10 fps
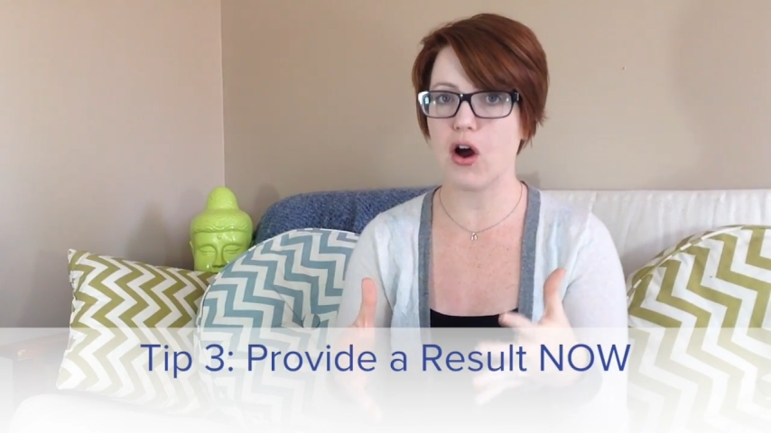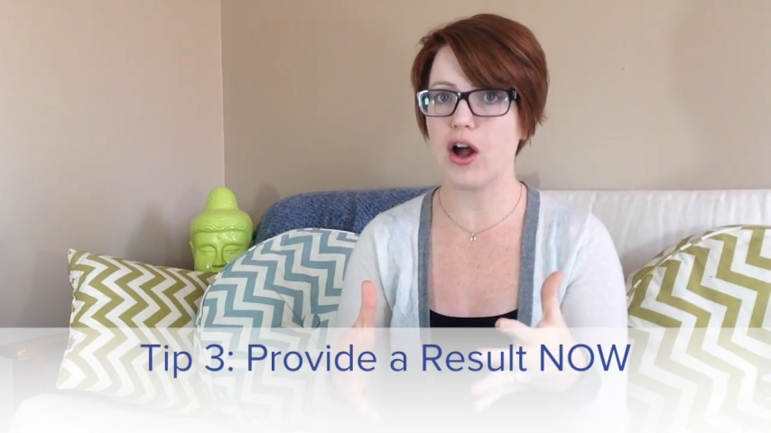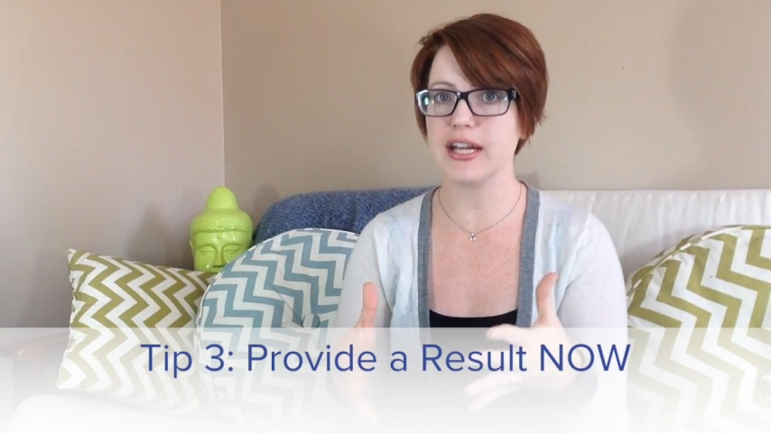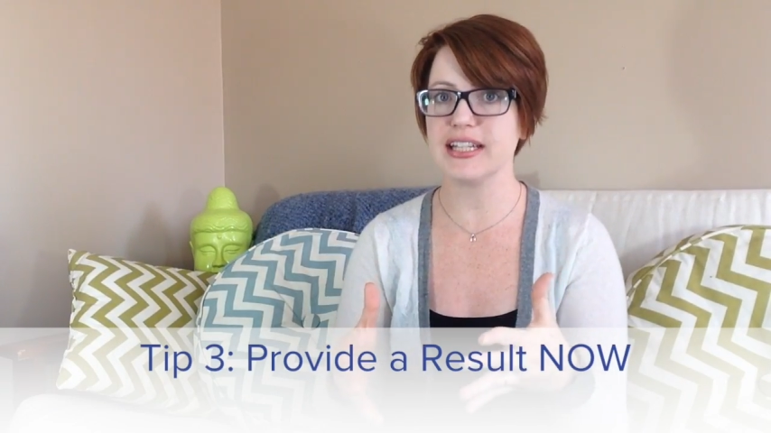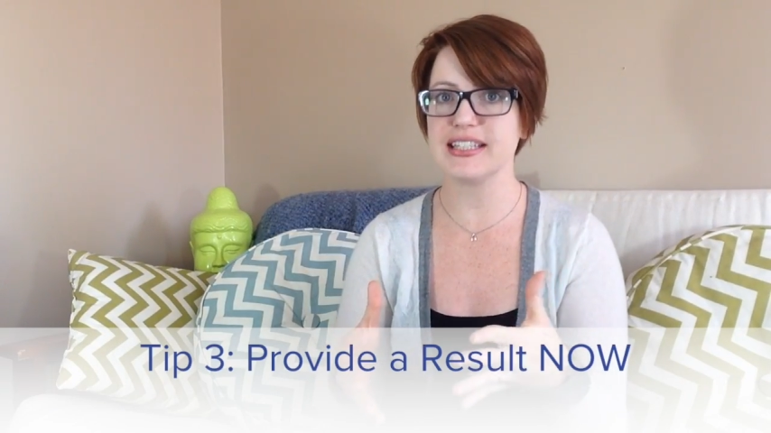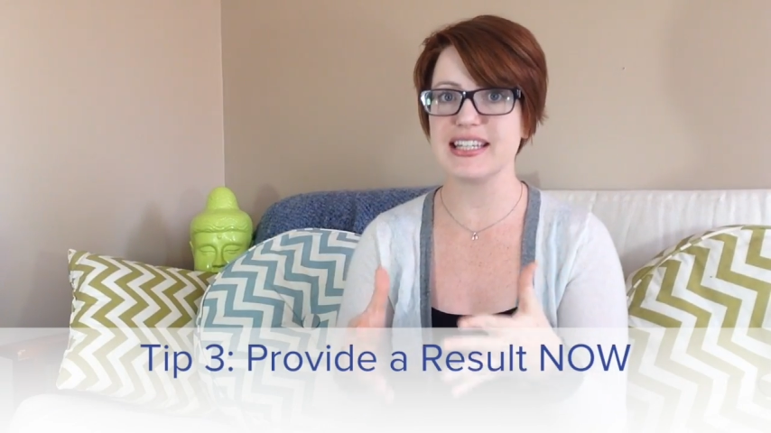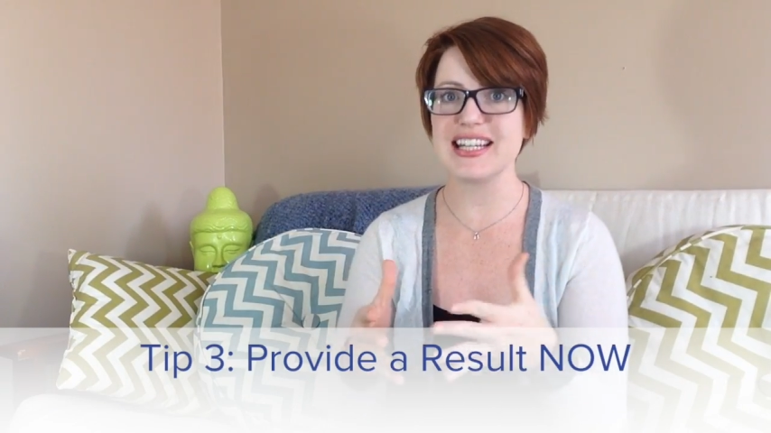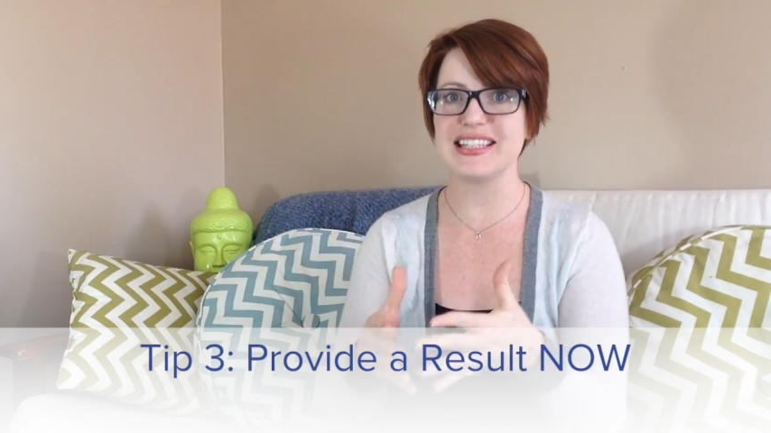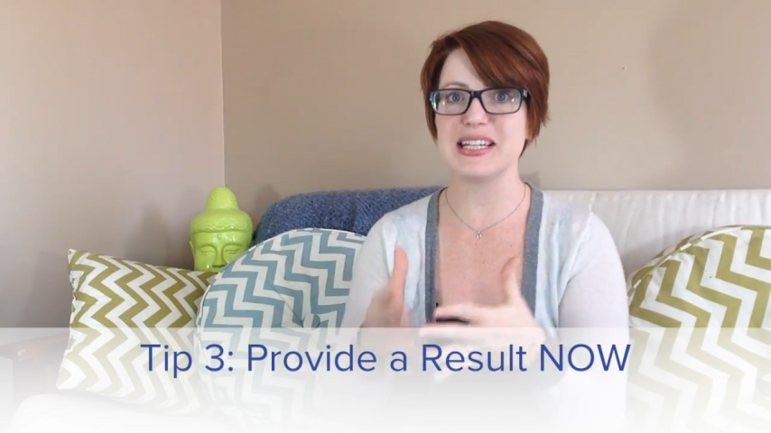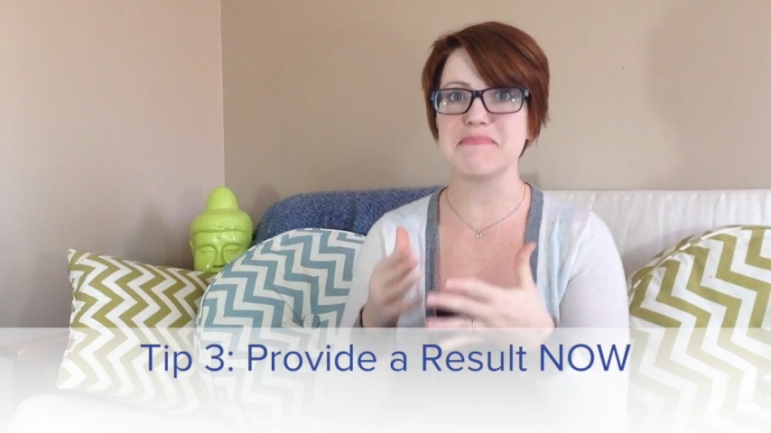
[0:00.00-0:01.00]
audience
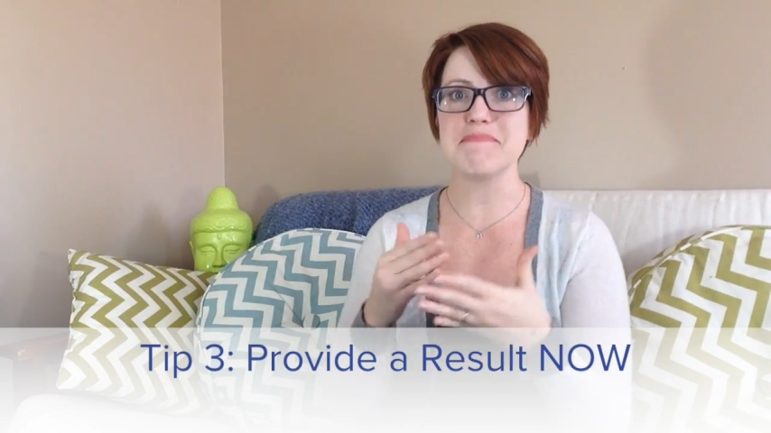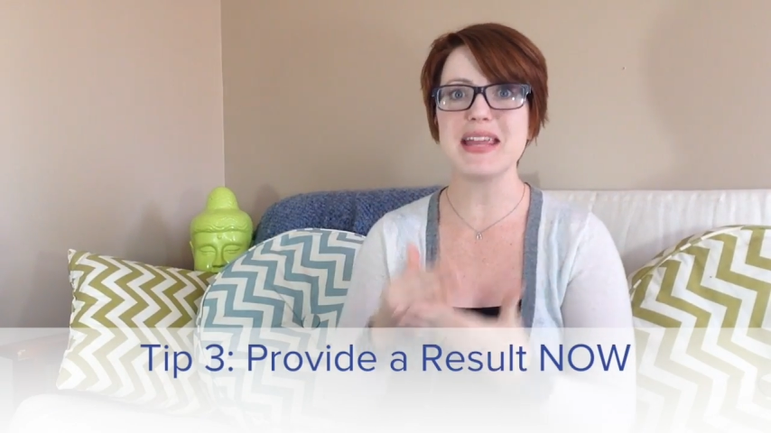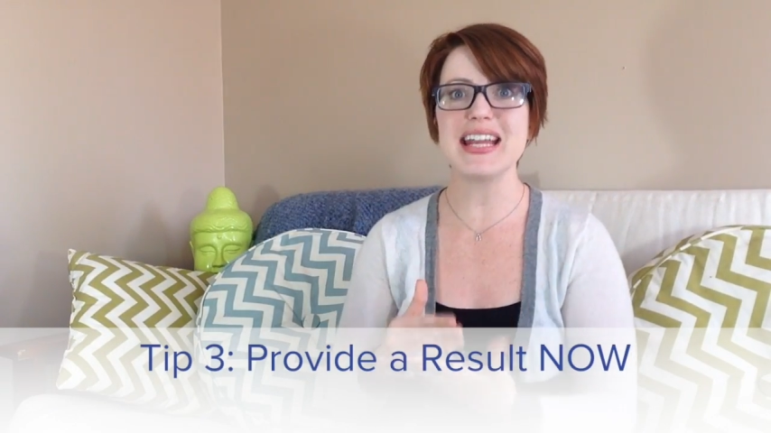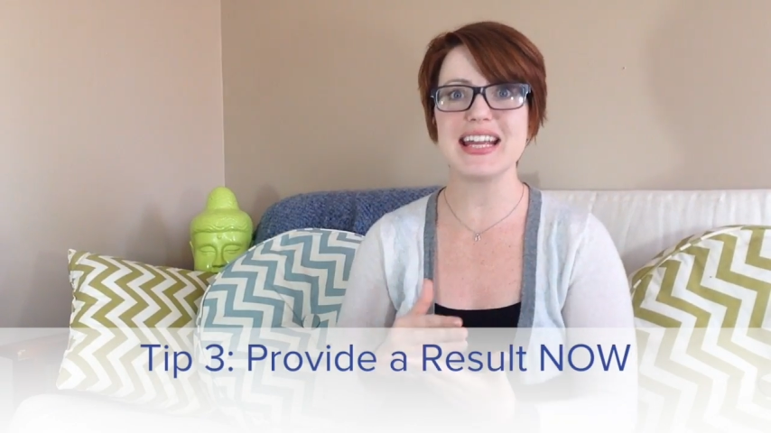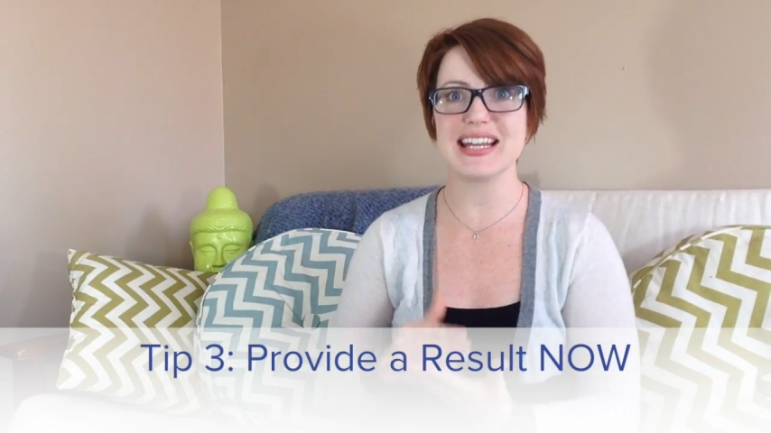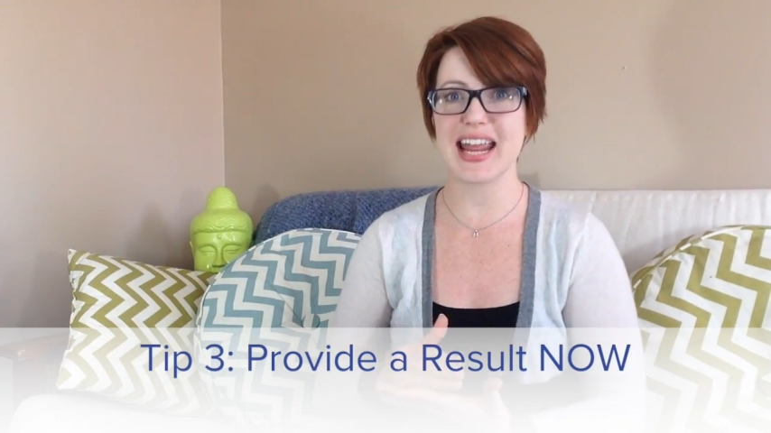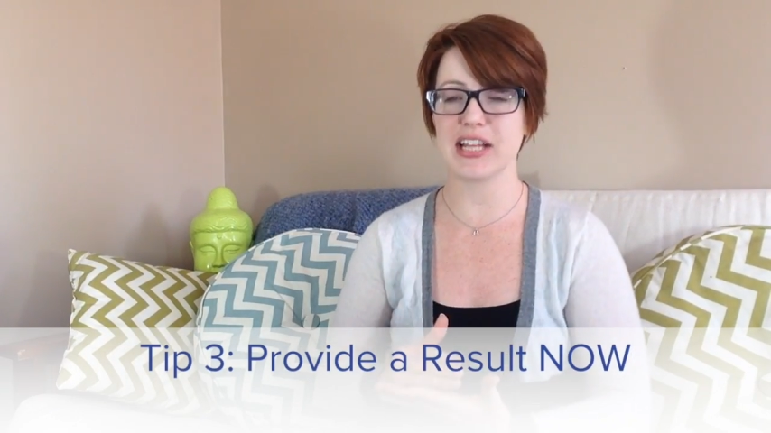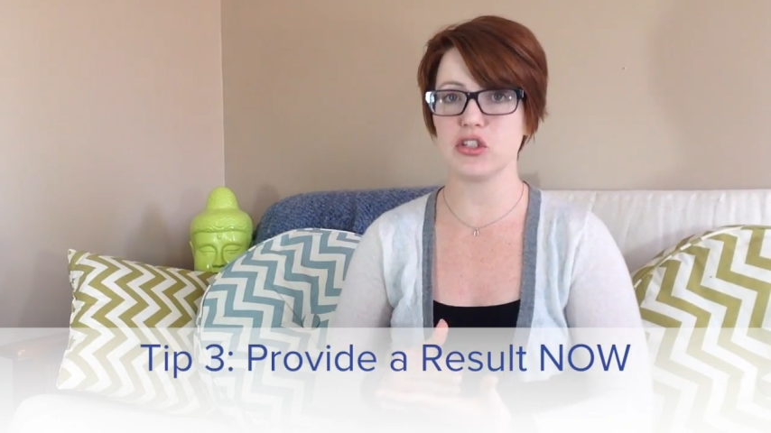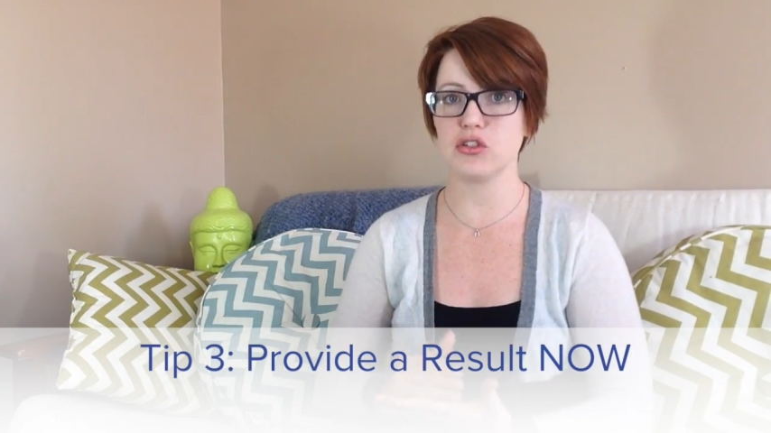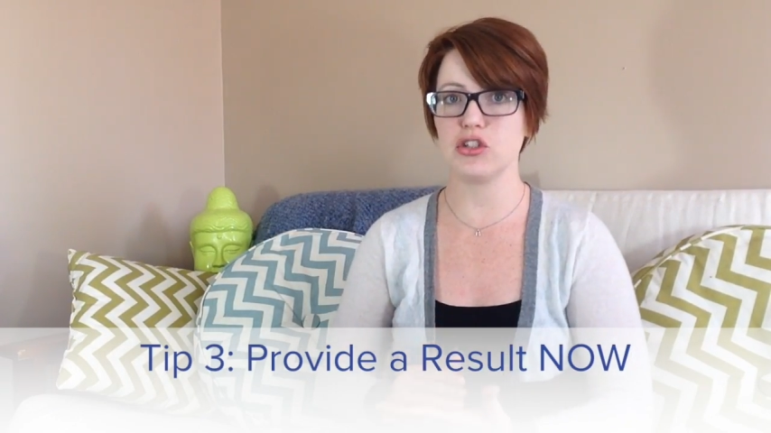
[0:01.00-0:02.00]
needs an immediate
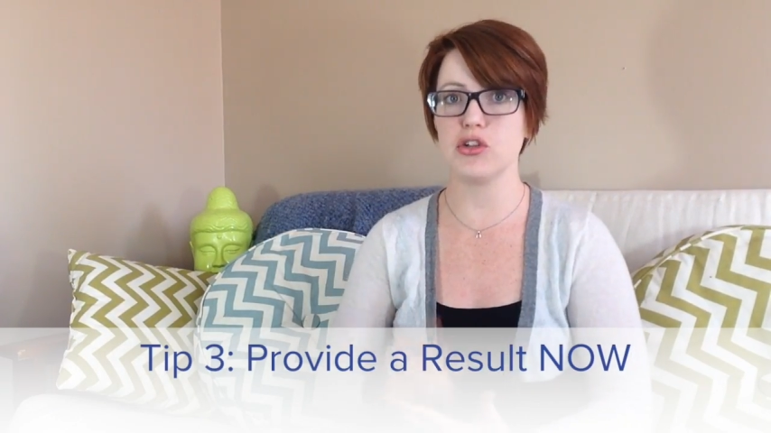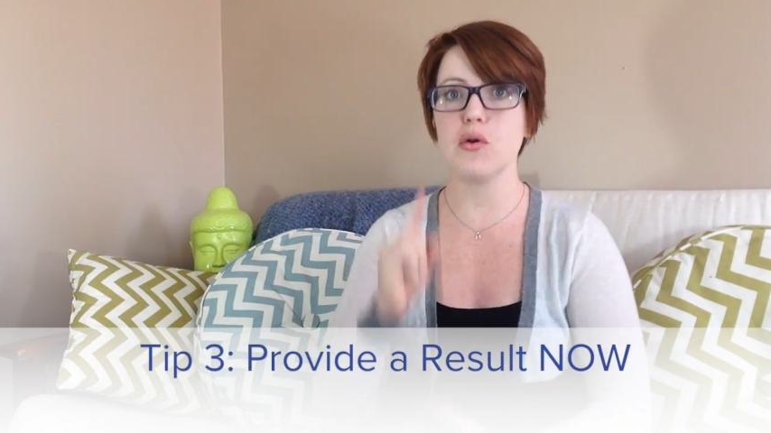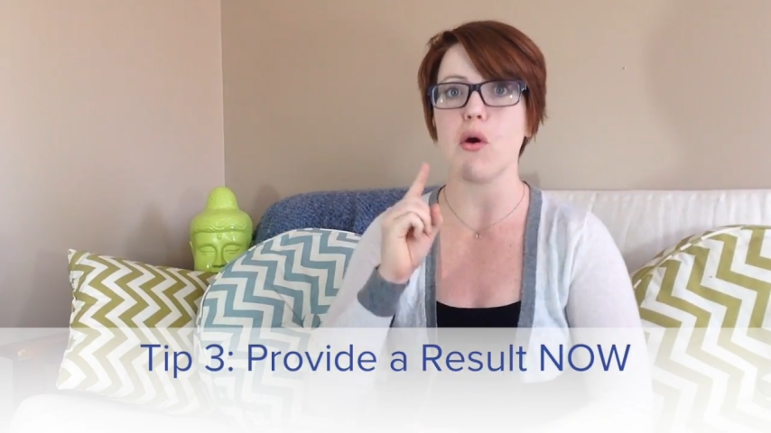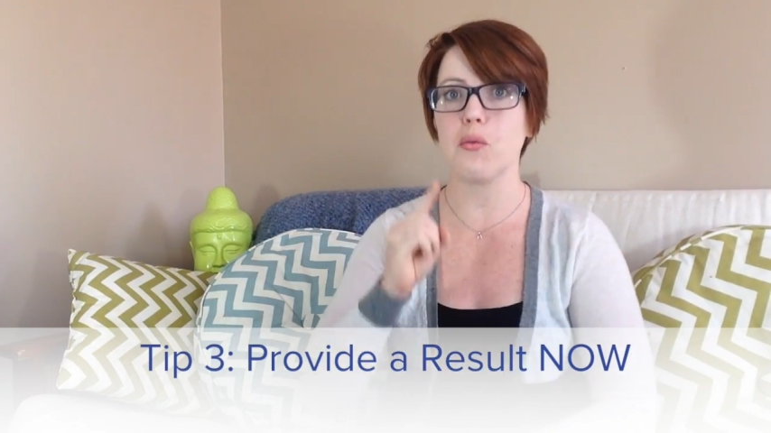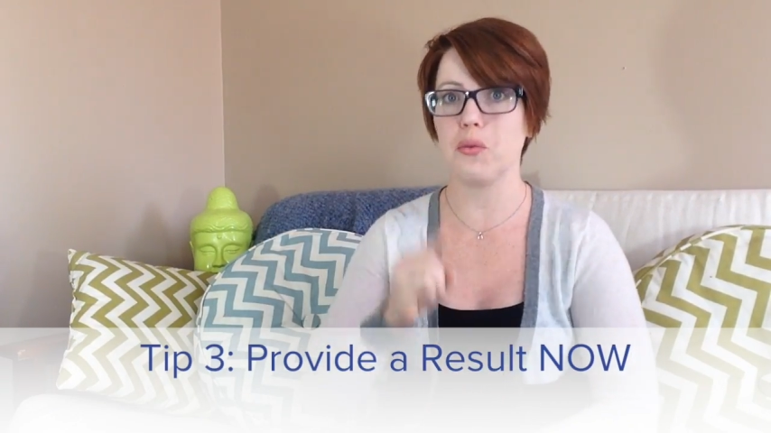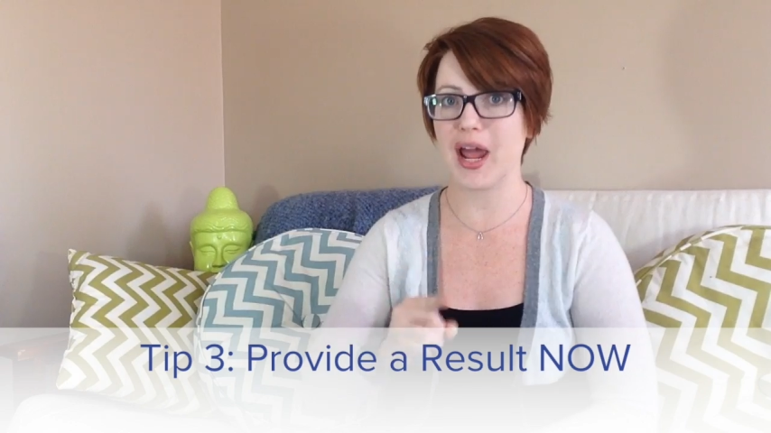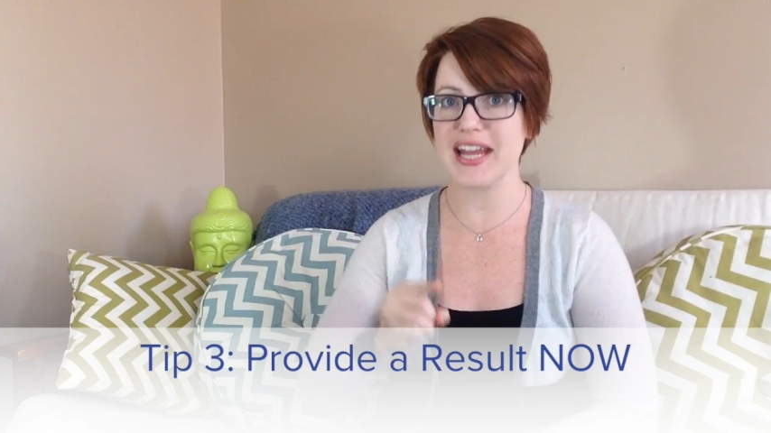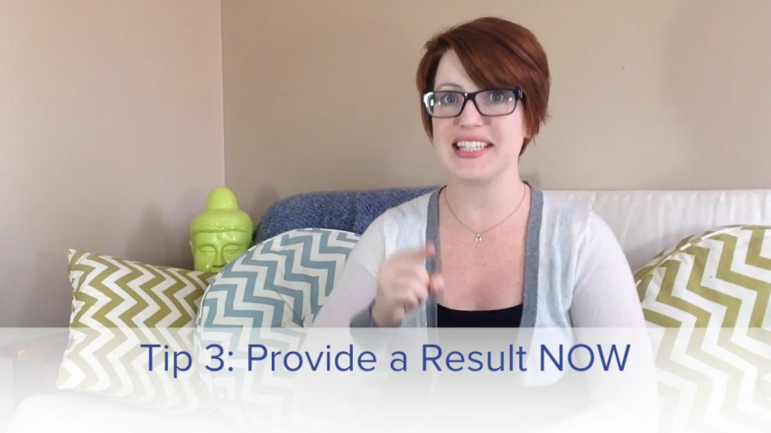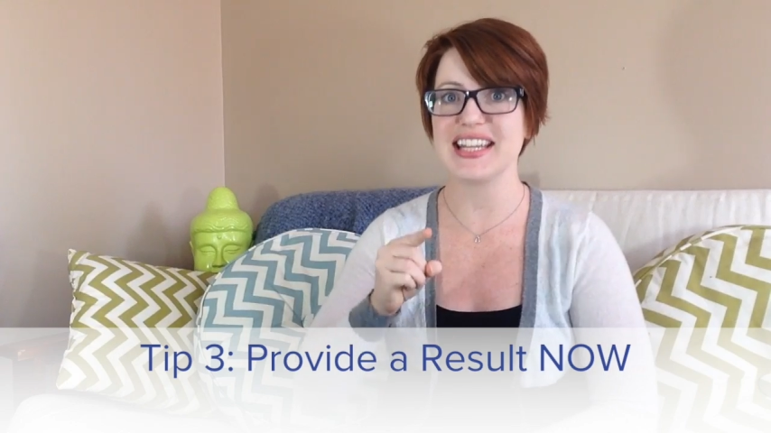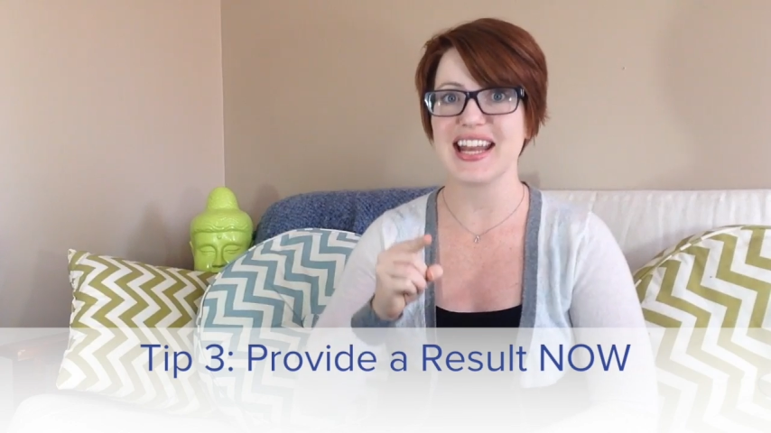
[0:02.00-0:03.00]
answer to
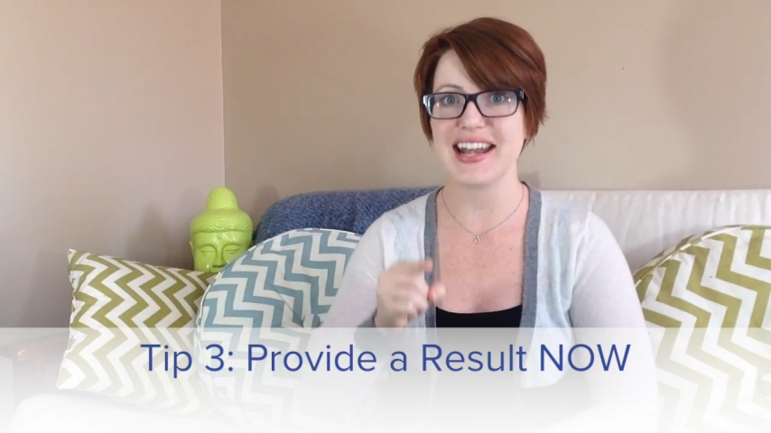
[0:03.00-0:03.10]
right